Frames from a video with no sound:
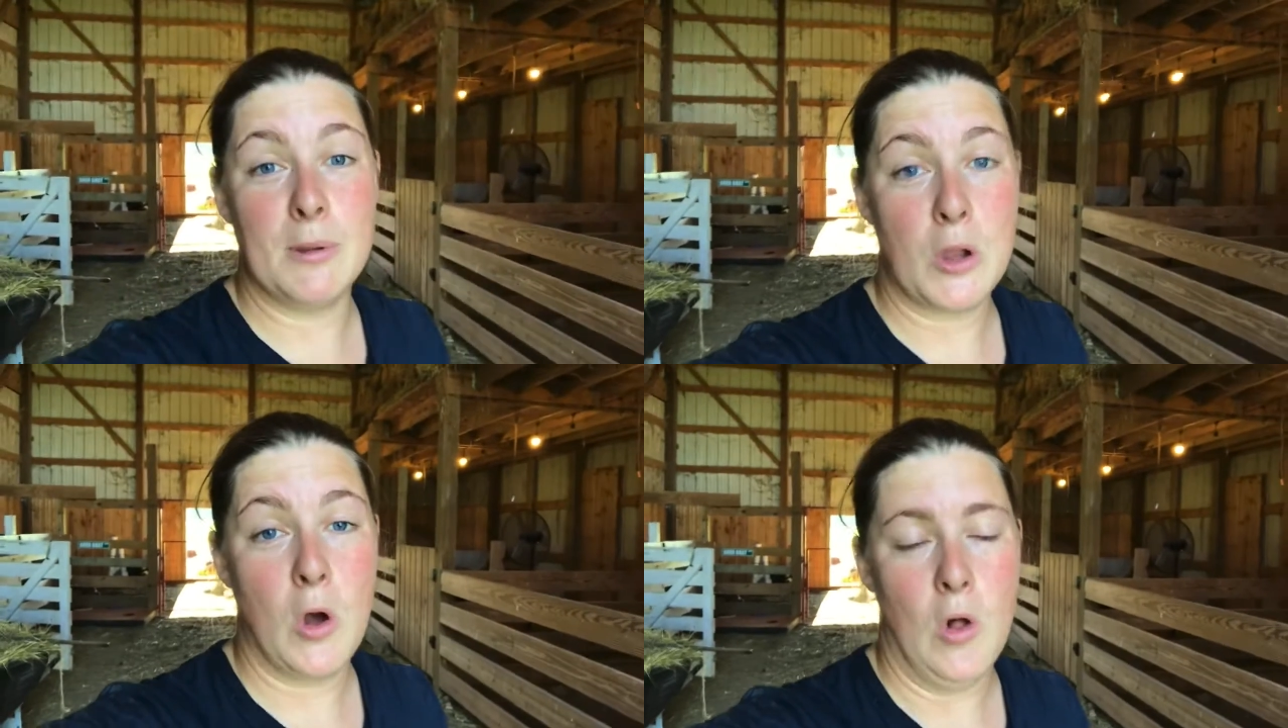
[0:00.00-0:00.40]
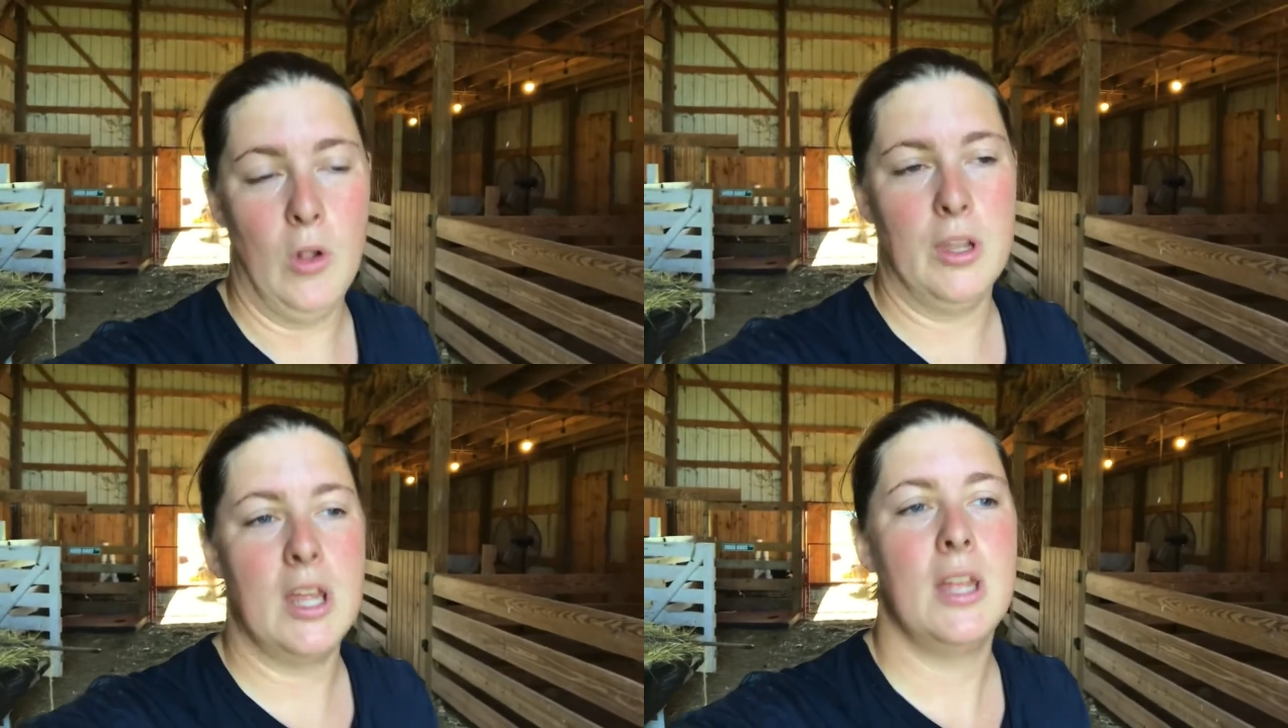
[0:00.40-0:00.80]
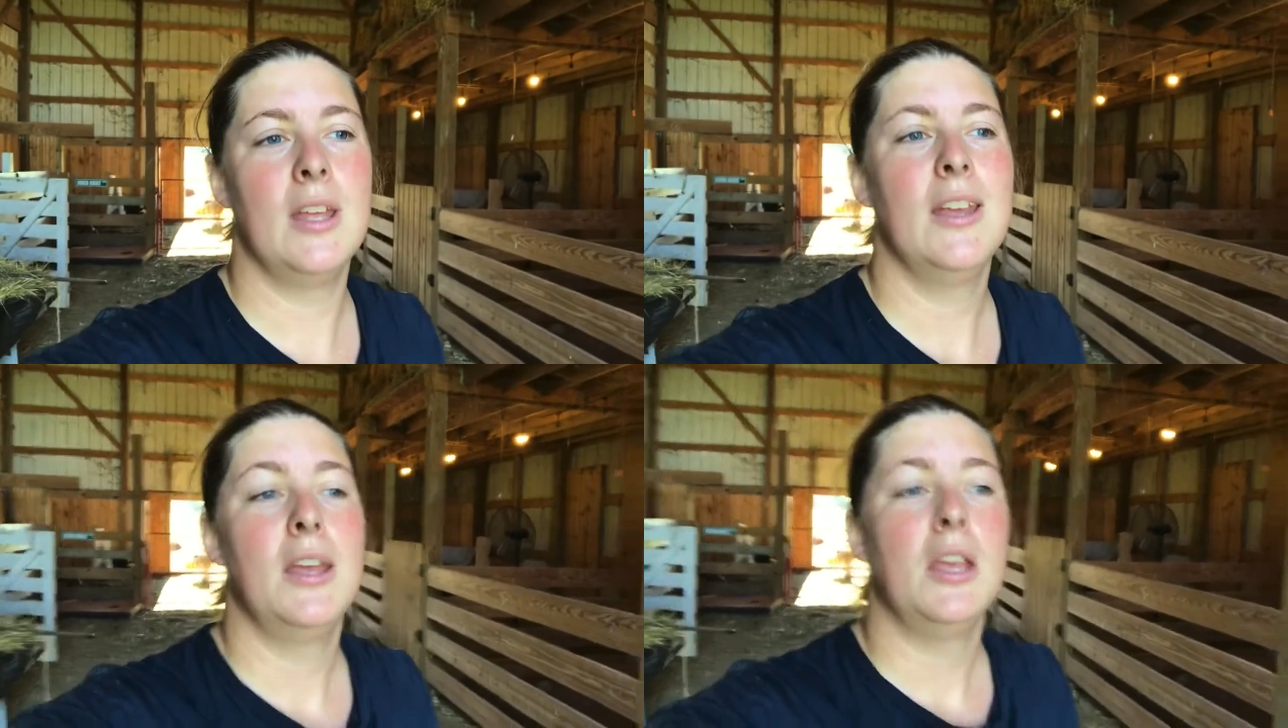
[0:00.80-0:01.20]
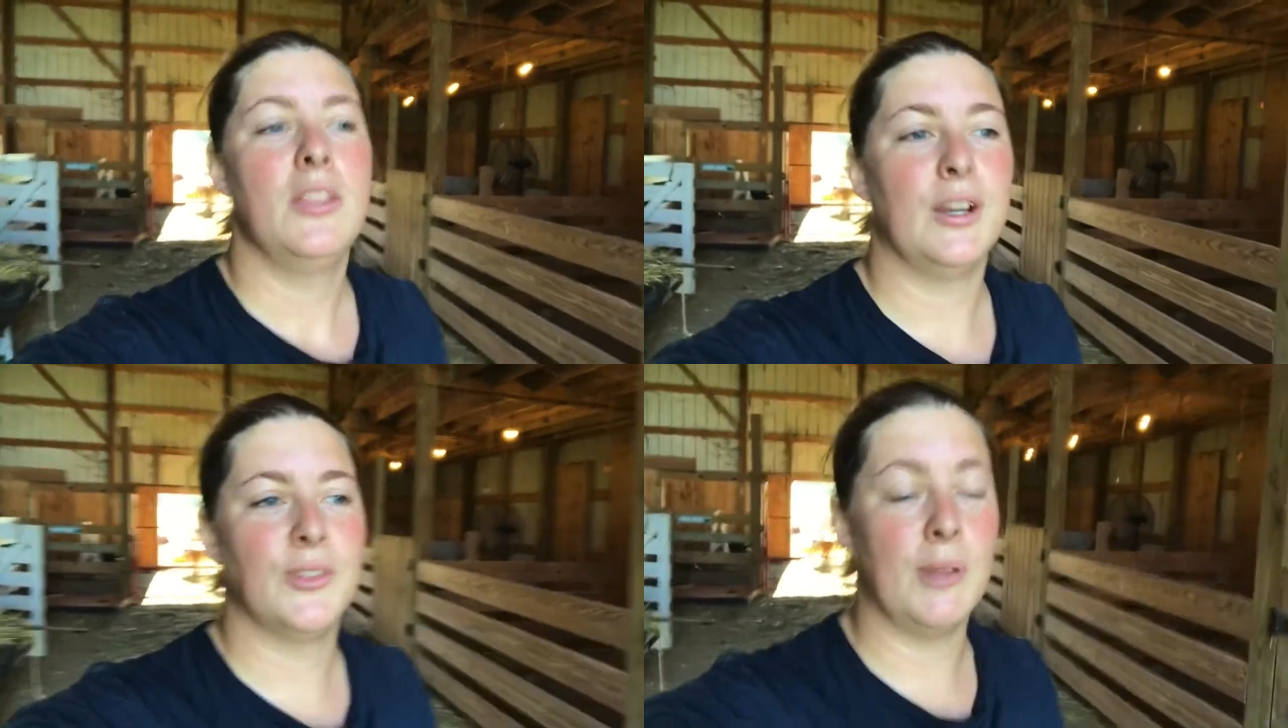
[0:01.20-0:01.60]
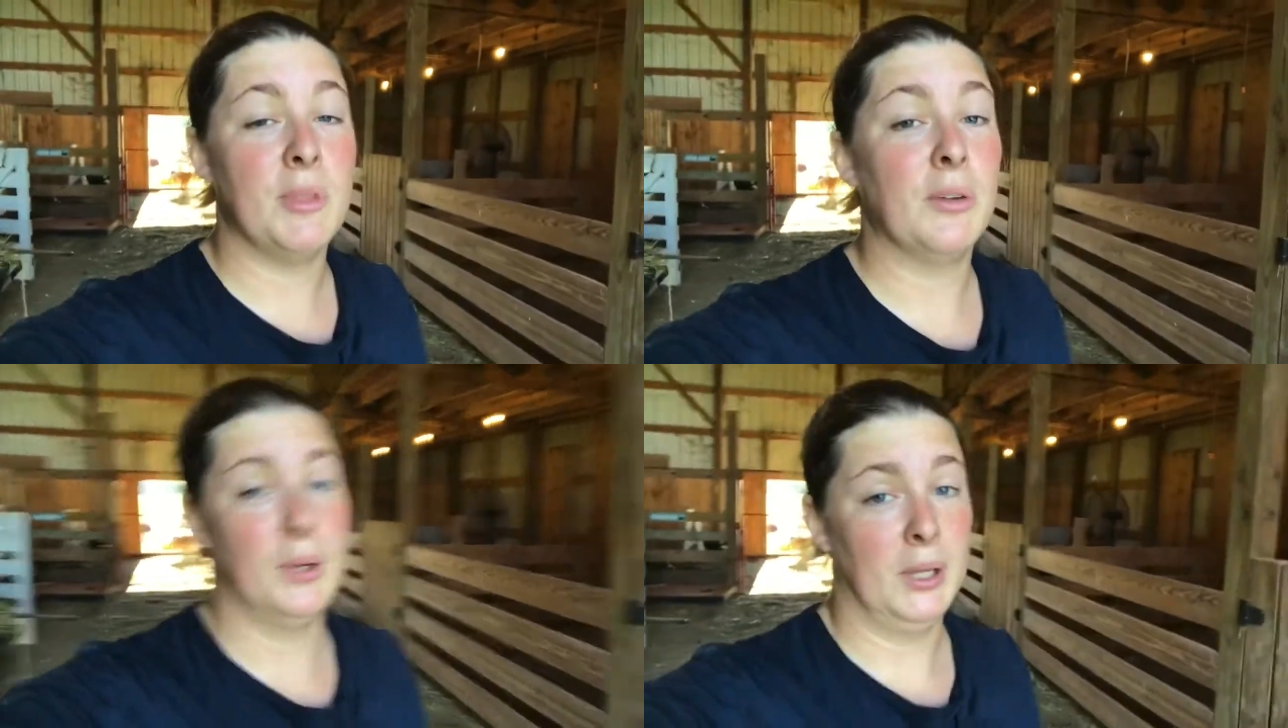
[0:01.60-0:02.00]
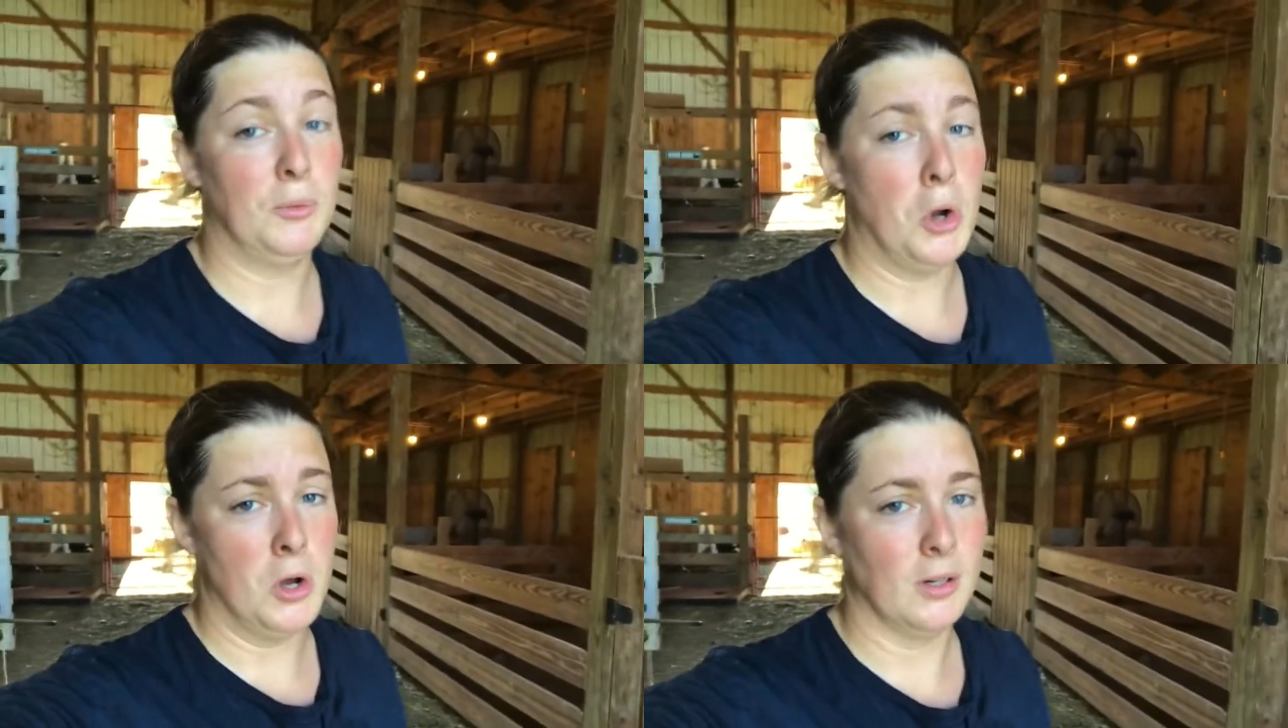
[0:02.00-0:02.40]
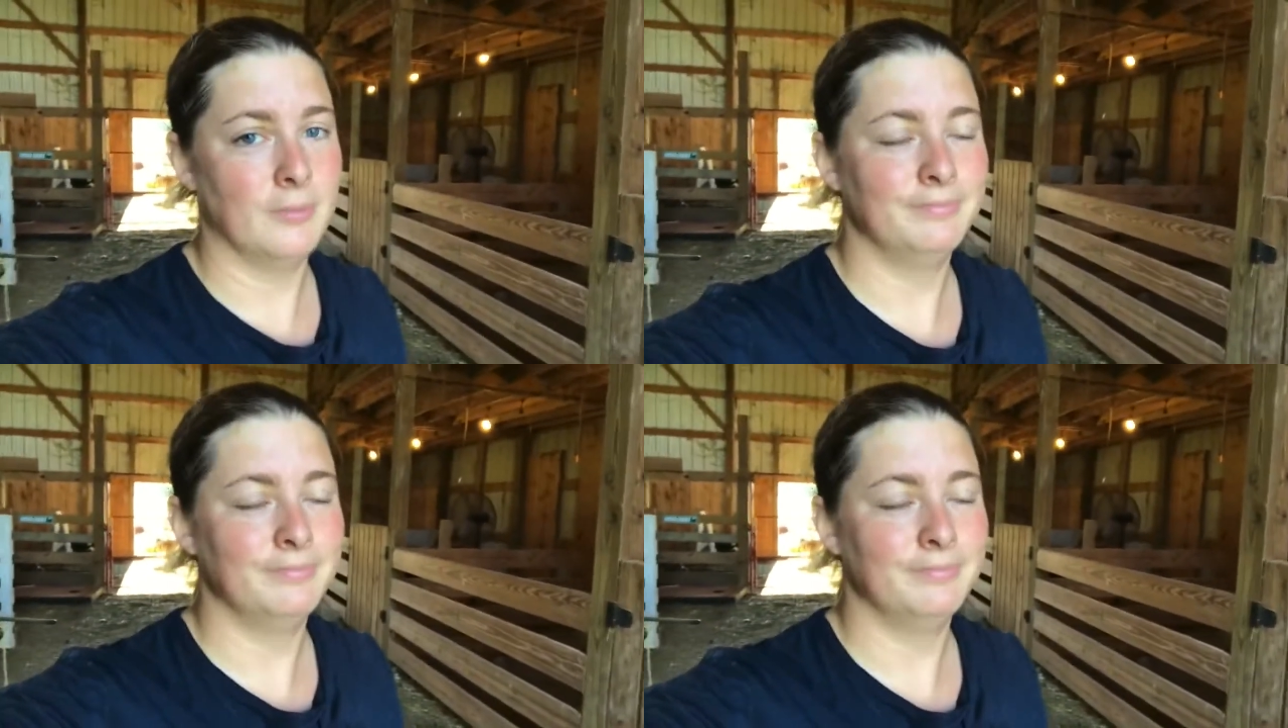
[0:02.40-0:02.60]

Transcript: called, there's something really wrong.